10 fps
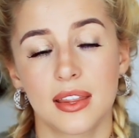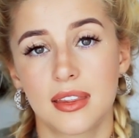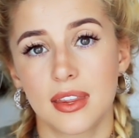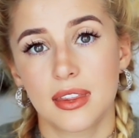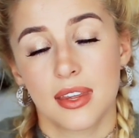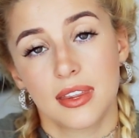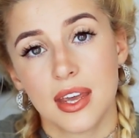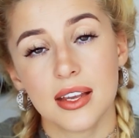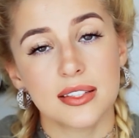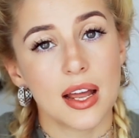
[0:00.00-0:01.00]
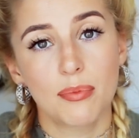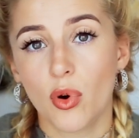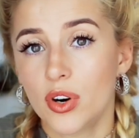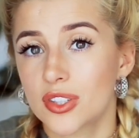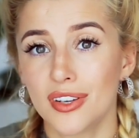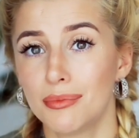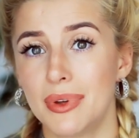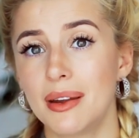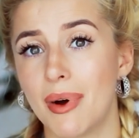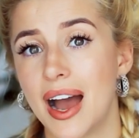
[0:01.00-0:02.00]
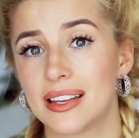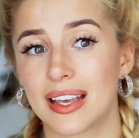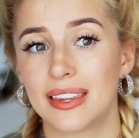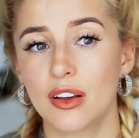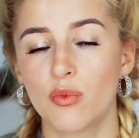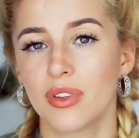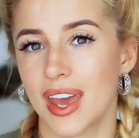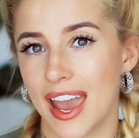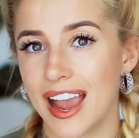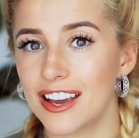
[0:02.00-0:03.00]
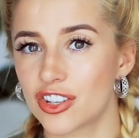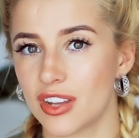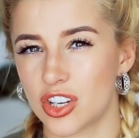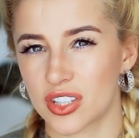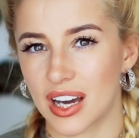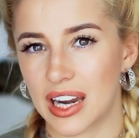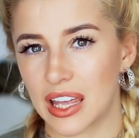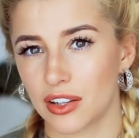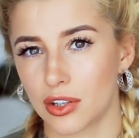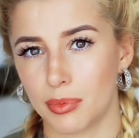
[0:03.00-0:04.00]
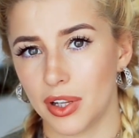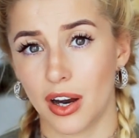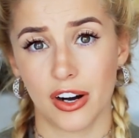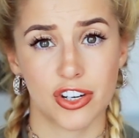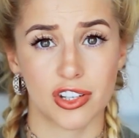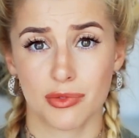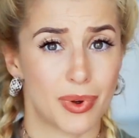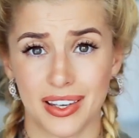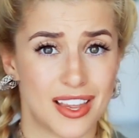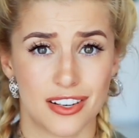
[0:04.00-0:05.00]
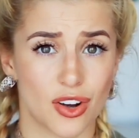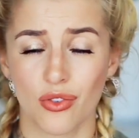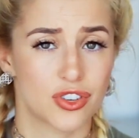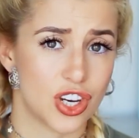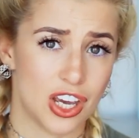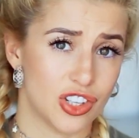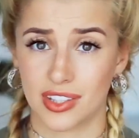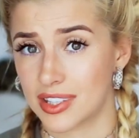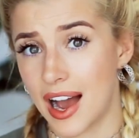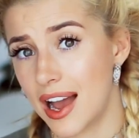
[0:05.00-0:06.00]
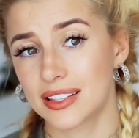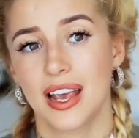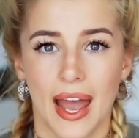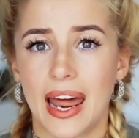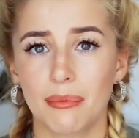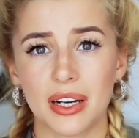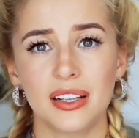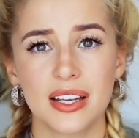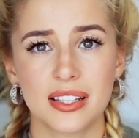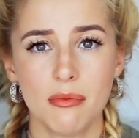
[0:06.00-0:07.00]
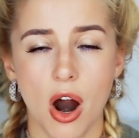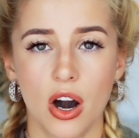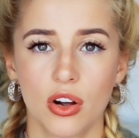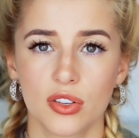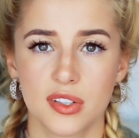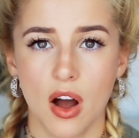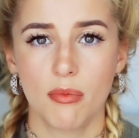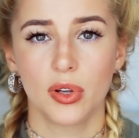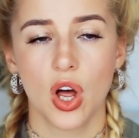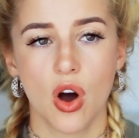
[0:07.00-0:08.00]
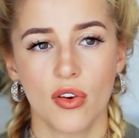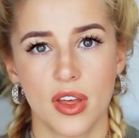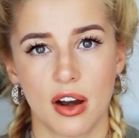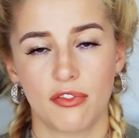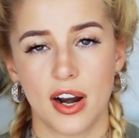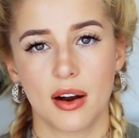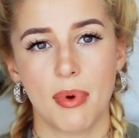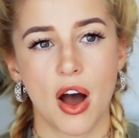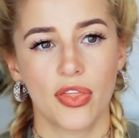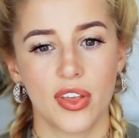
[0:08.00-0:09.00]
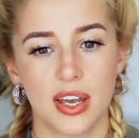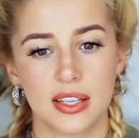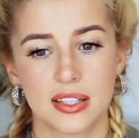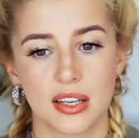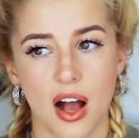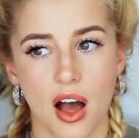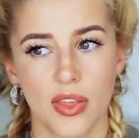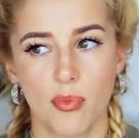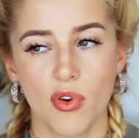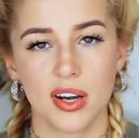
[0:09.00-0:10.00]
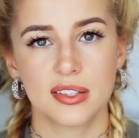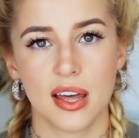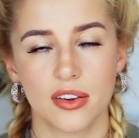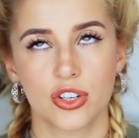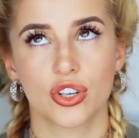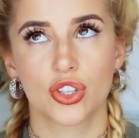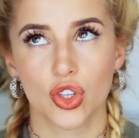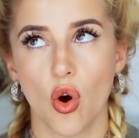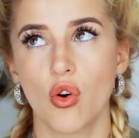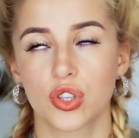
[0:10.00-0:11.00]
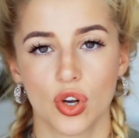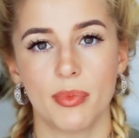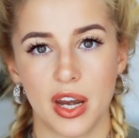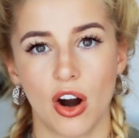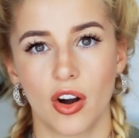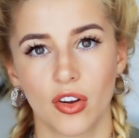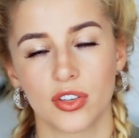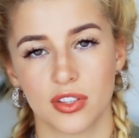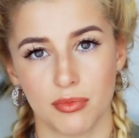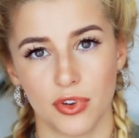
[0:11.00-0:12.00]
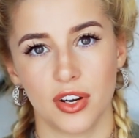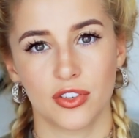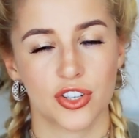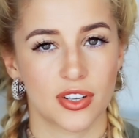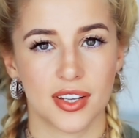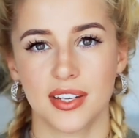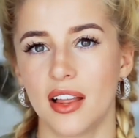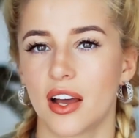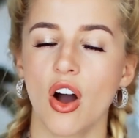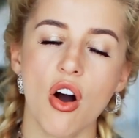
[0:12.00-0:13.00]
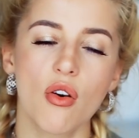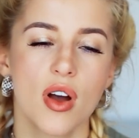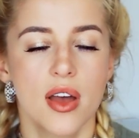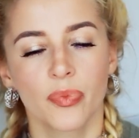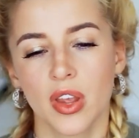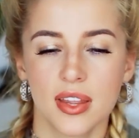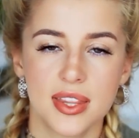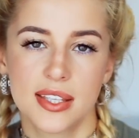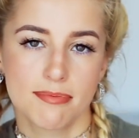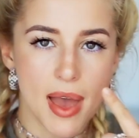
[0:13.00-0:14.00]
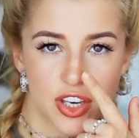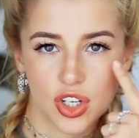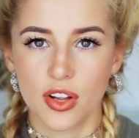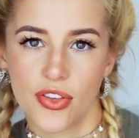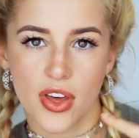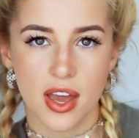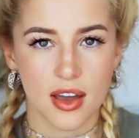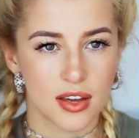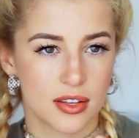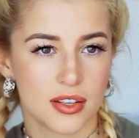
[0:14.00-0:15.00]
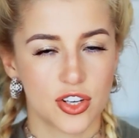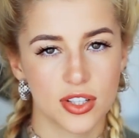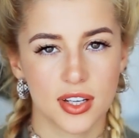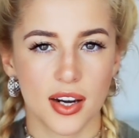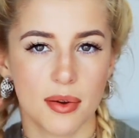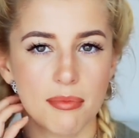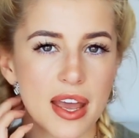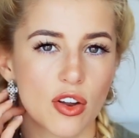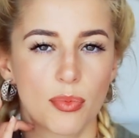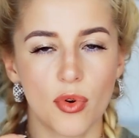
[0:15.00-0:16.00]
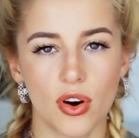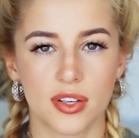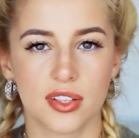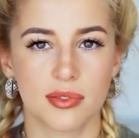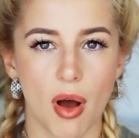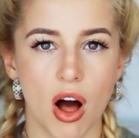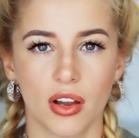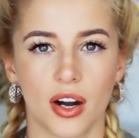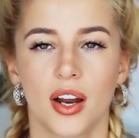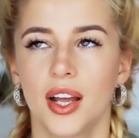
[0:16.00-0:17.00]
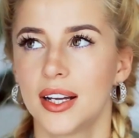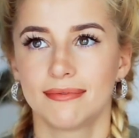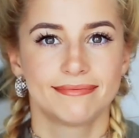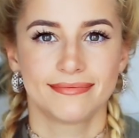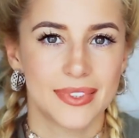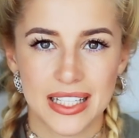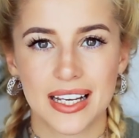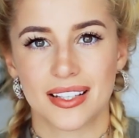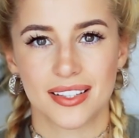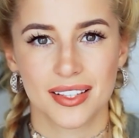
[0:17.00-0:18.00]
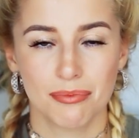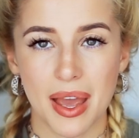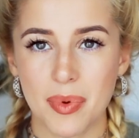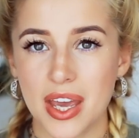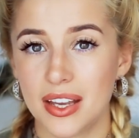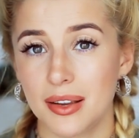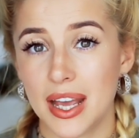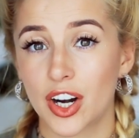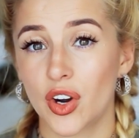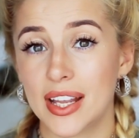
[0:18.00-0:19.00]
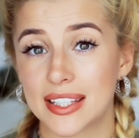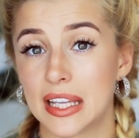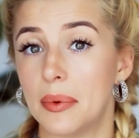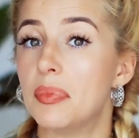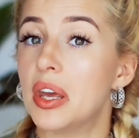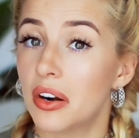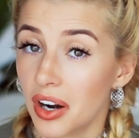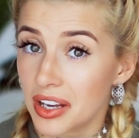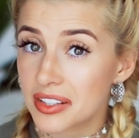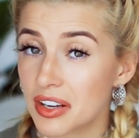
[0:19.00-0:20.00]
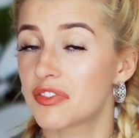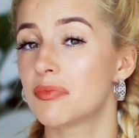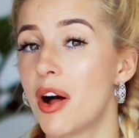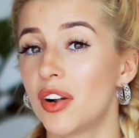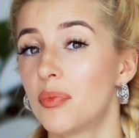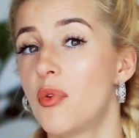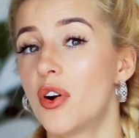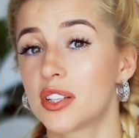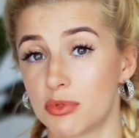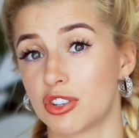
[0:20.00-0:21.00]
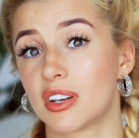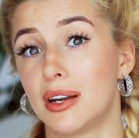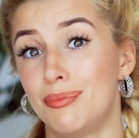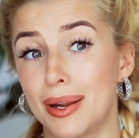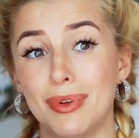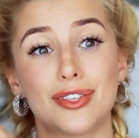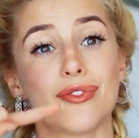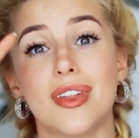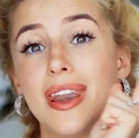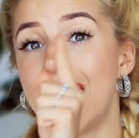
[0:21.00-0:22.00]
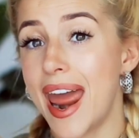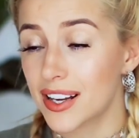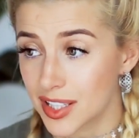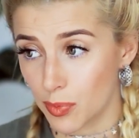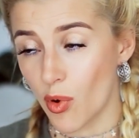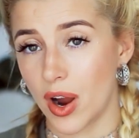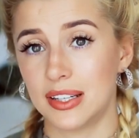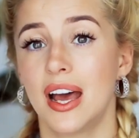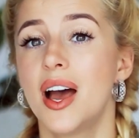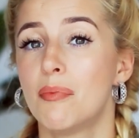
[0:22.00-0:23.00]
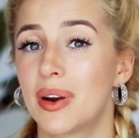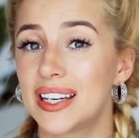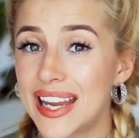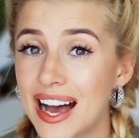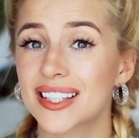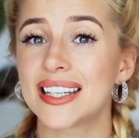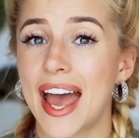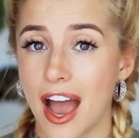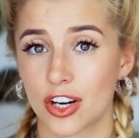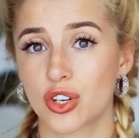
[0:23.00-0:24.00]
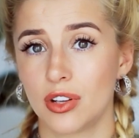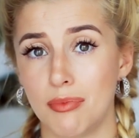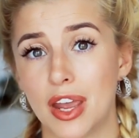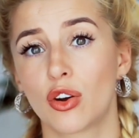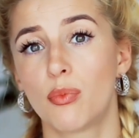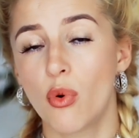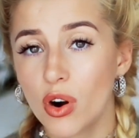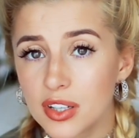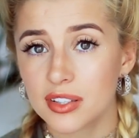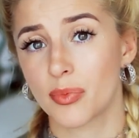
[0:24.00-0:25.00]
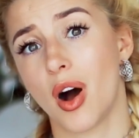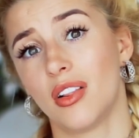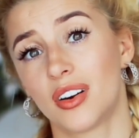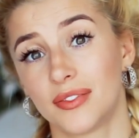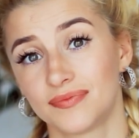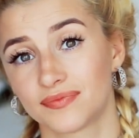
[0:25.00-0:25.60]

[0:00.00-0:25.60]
the thing is that pores don't minimize. I think with age, they just kind of get a little bit larger, but they don't change in size. And I'm going to link some articles down below that I've read about this. The point is that there's just so many articles in the beauty industry that say like, oh, this magical thing, and it's just going to make your pores smaller. It doesn't. Maybe it creates the appearance of smaller pores, which is going to bring me to the next point, but it doesn't actually make your pores smaller.